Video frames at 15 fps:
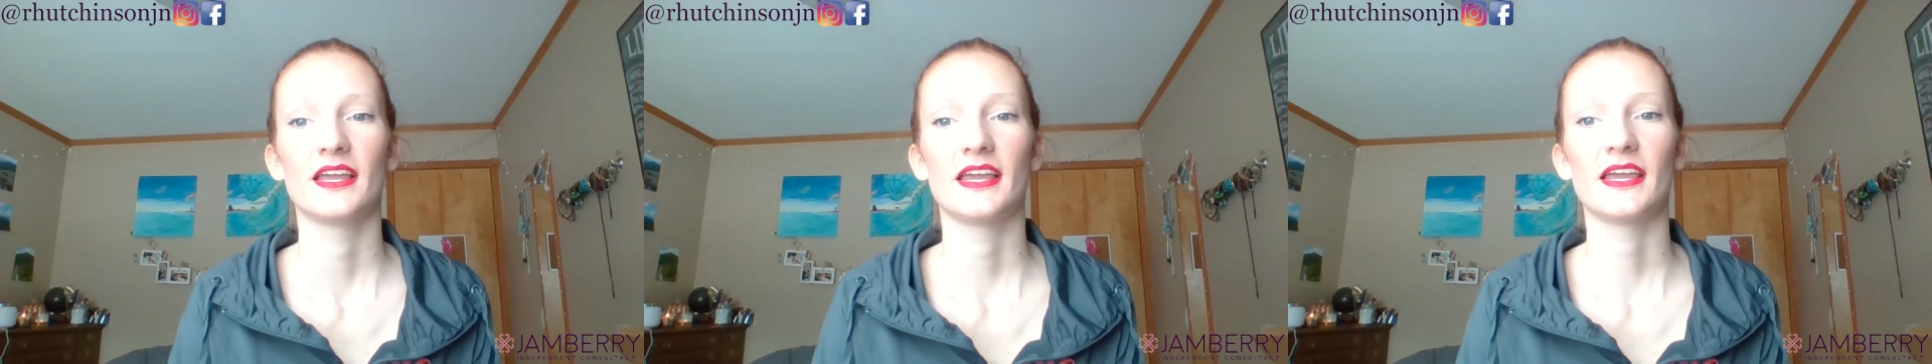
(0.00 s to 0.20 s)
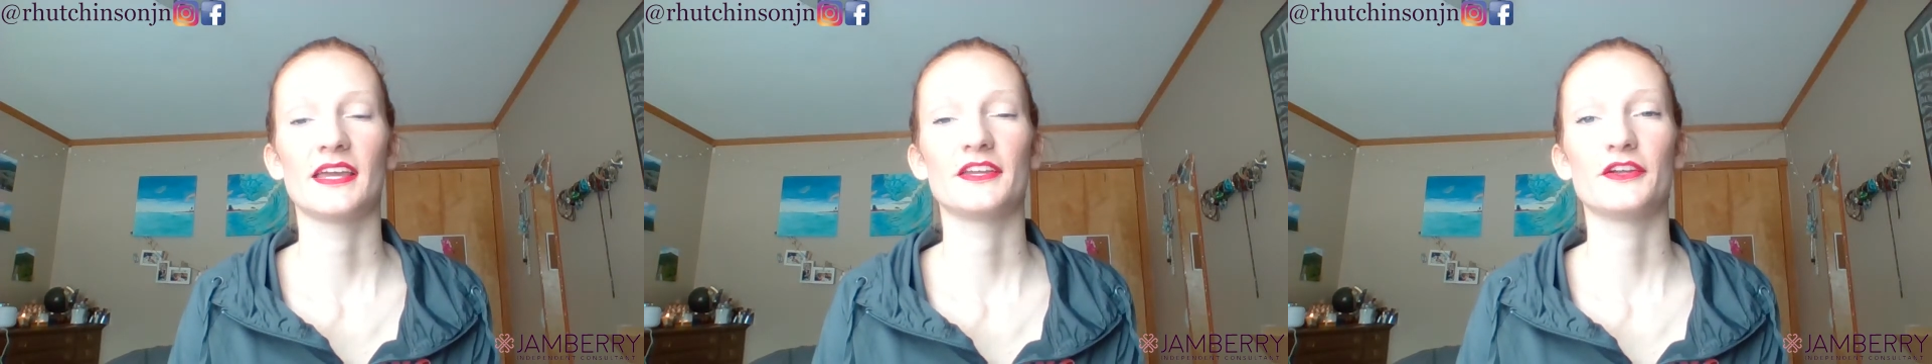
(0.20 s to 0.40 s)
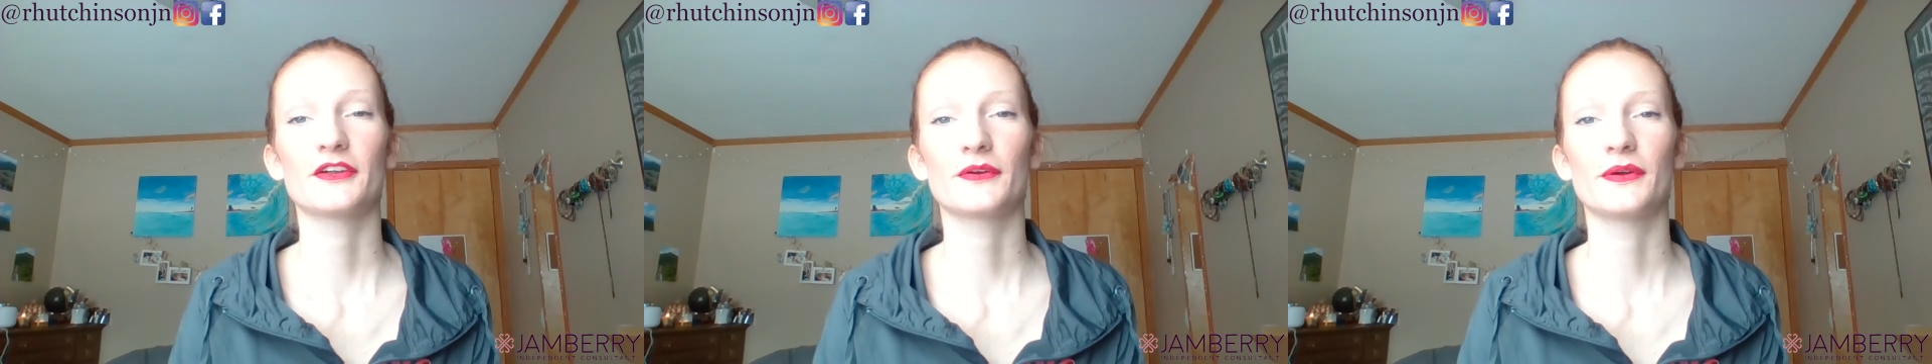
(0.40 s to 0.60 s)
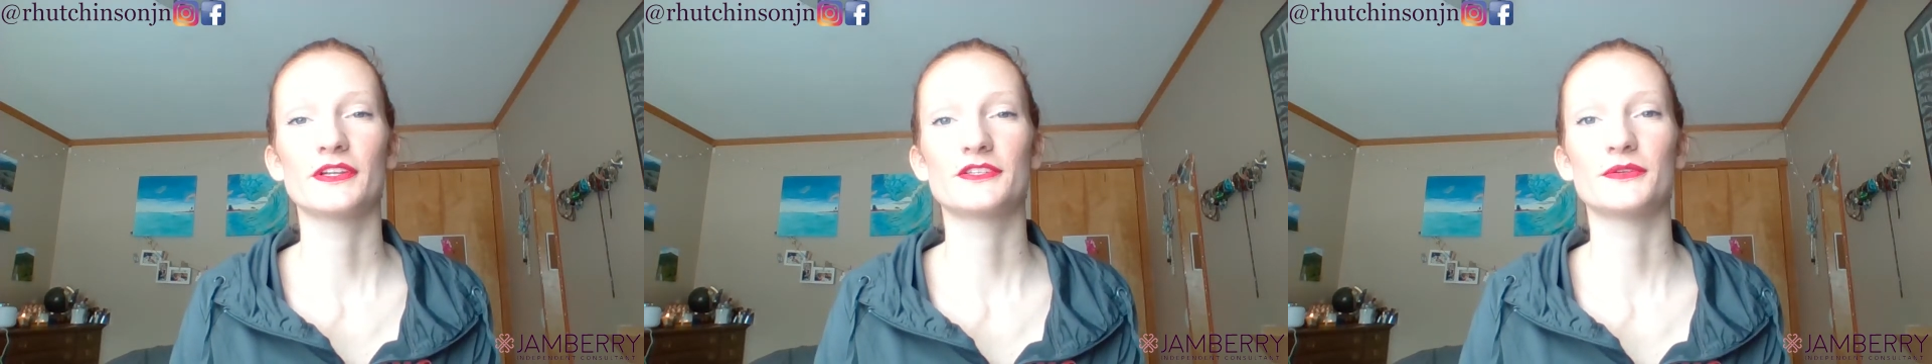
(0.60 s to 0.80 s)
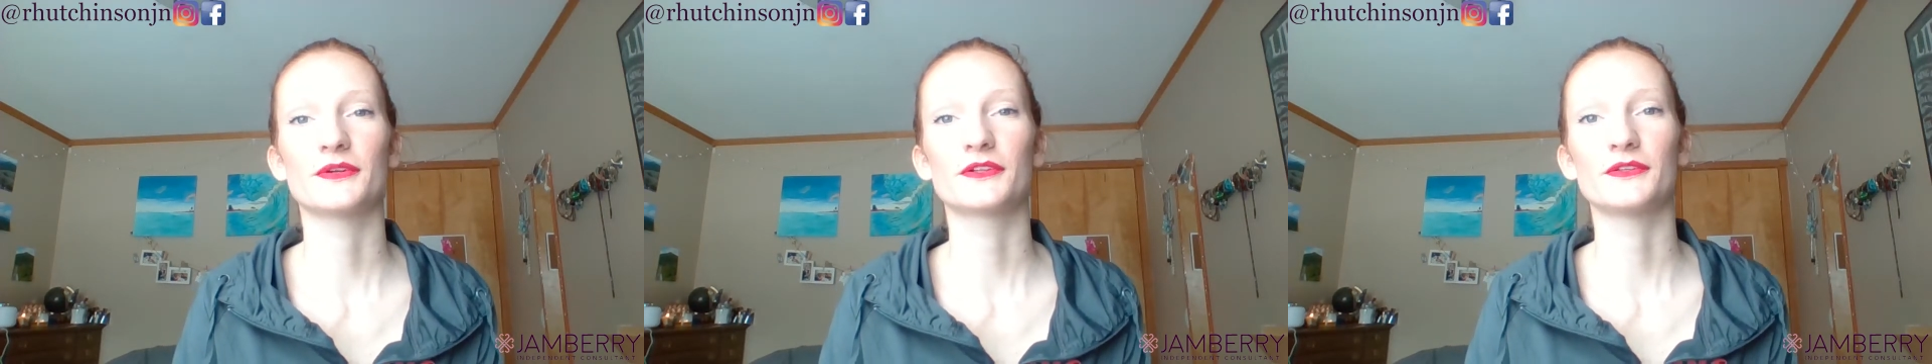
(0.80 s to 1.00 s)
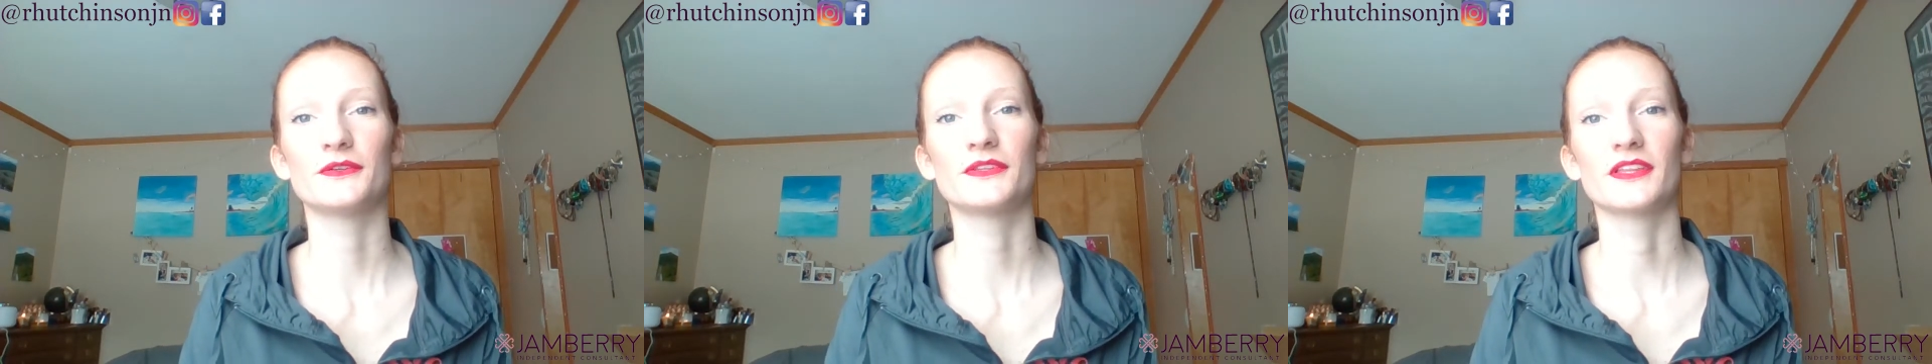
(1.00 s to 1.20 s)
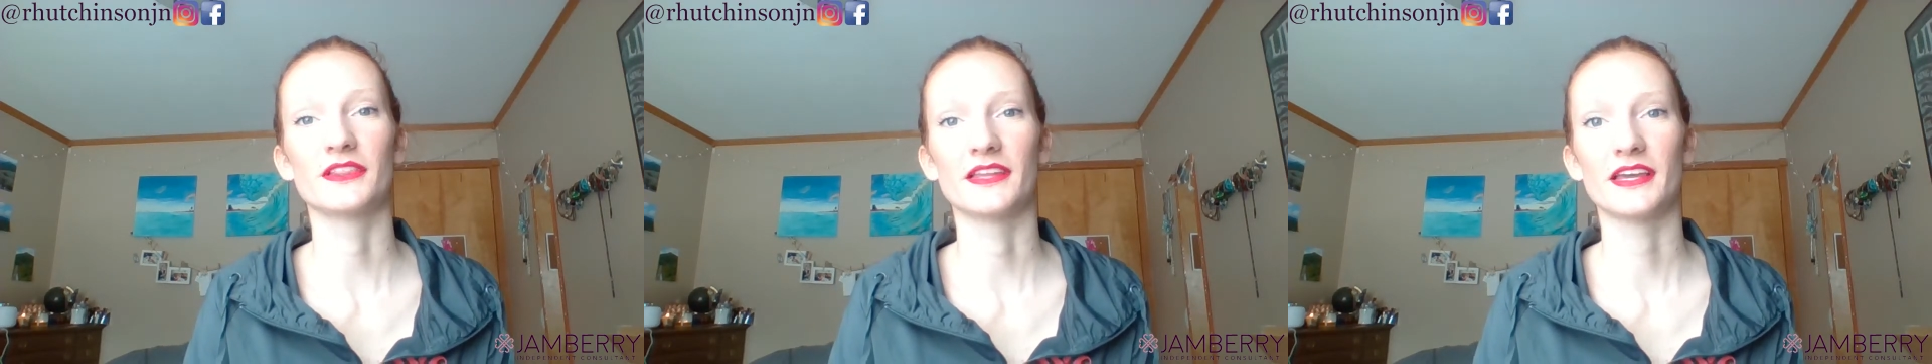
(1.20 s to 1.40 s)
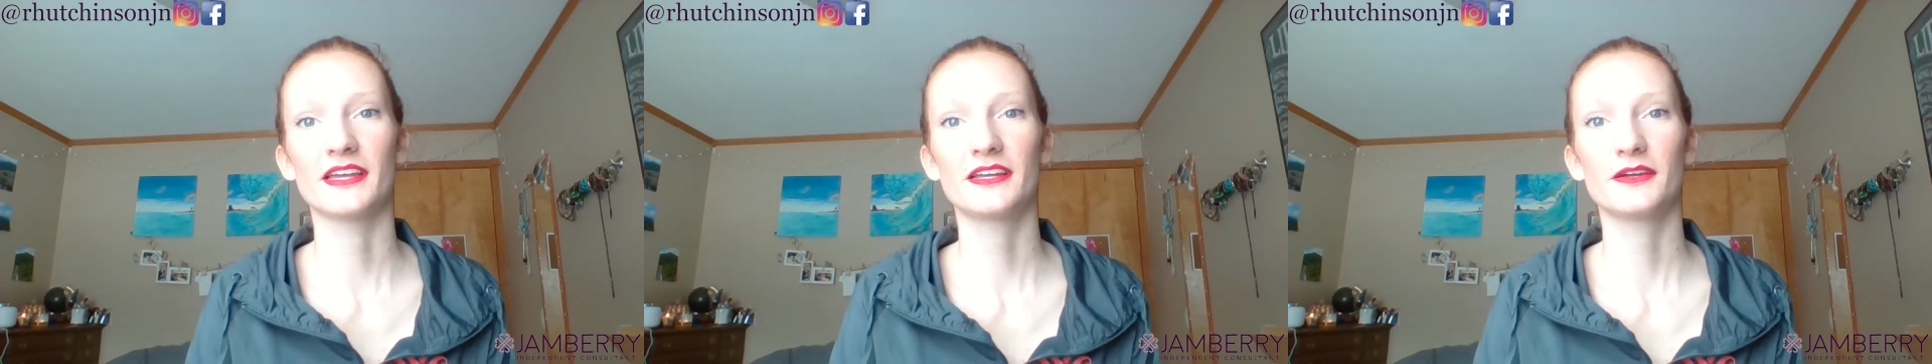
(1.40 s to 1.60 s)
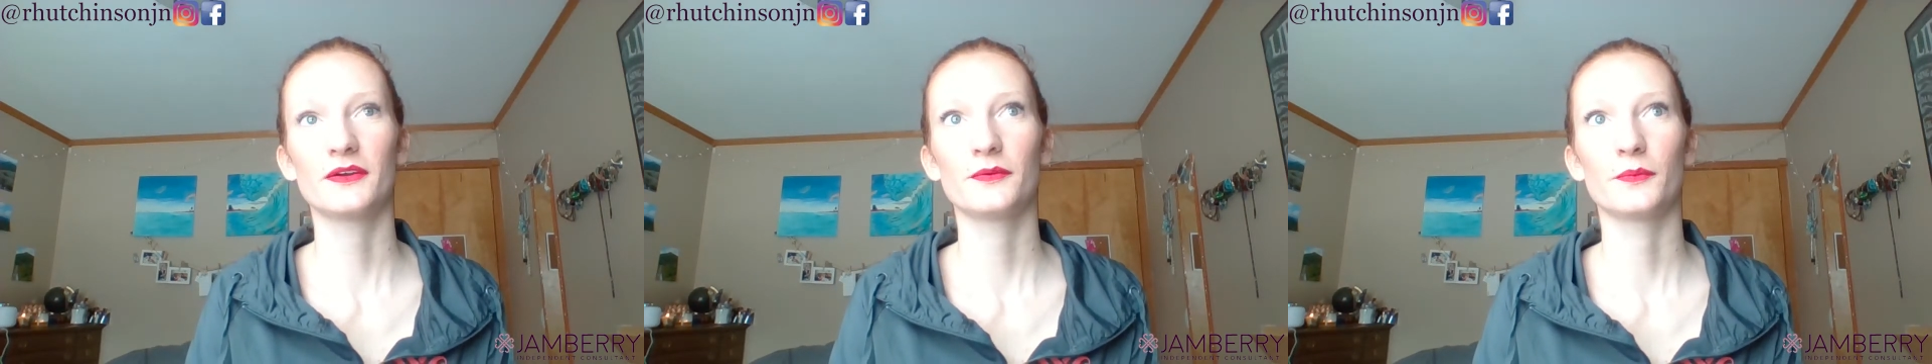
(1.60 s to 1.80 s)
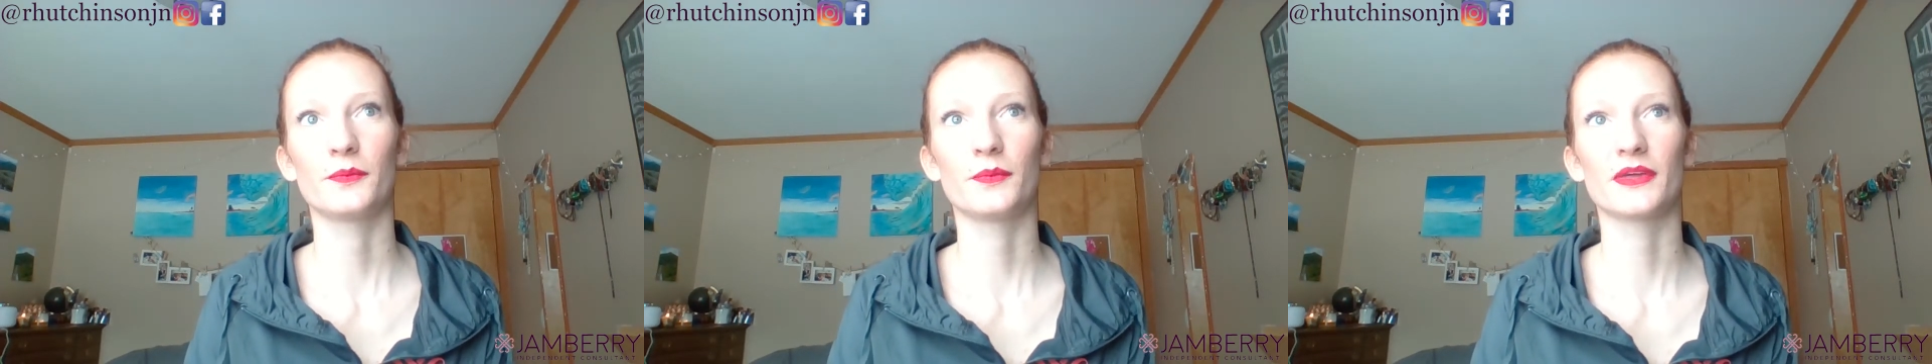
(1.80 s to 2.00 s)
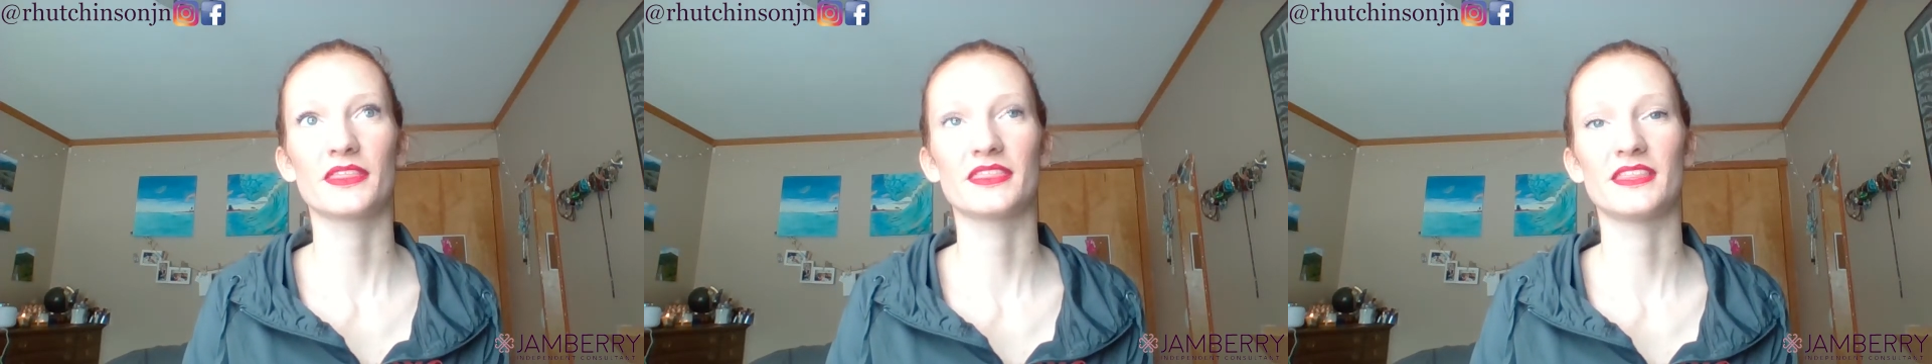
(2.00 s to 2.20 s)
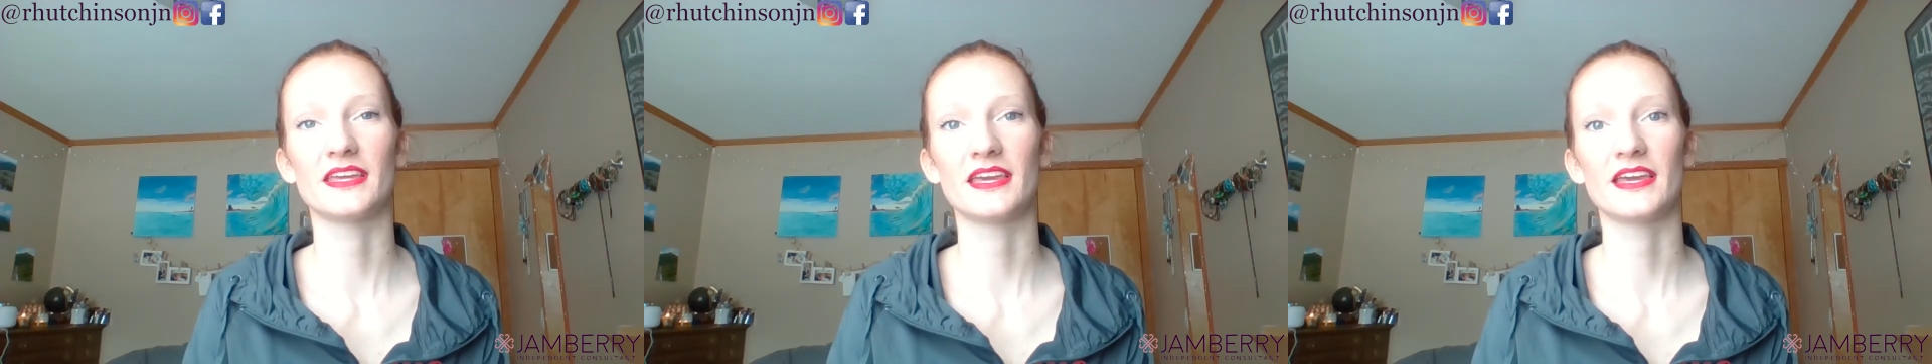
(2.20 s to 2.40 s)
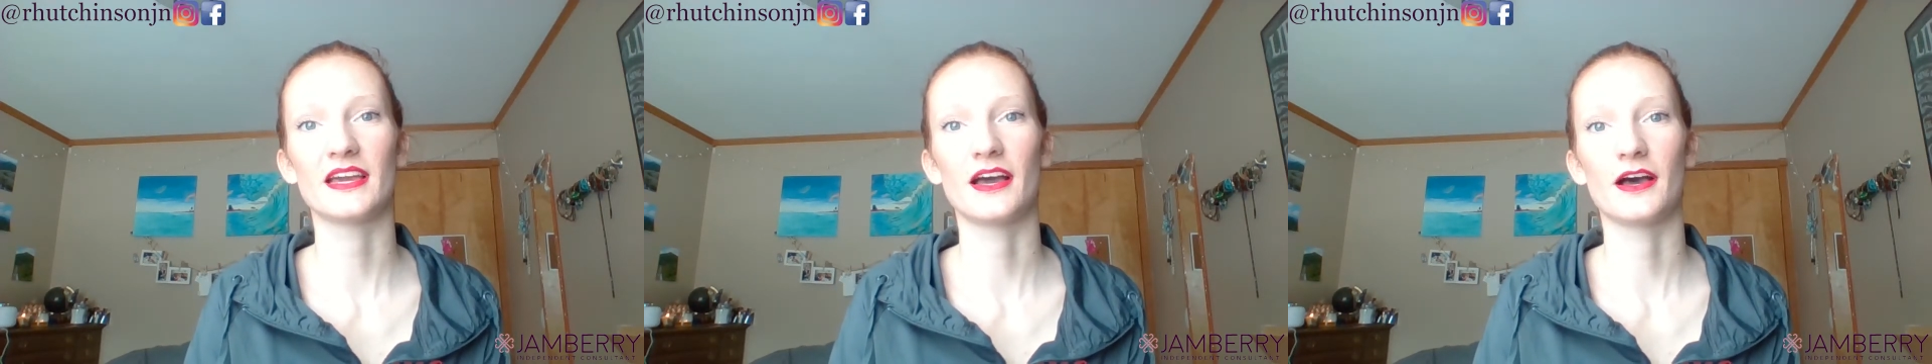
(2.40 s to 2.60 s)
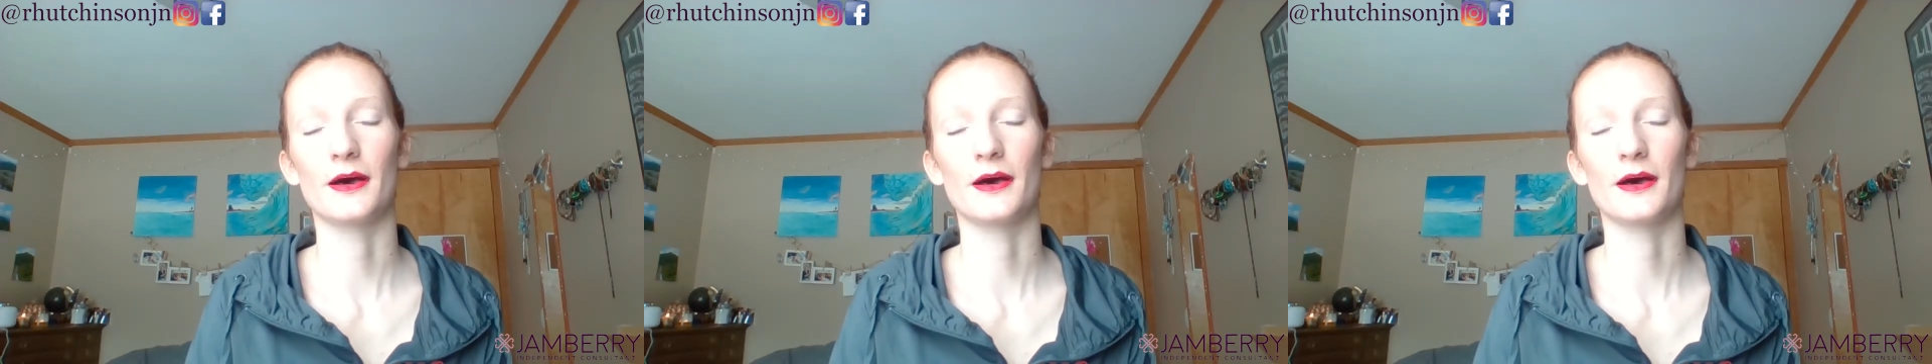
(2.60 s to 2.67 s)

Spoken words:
And you're going to include the link with the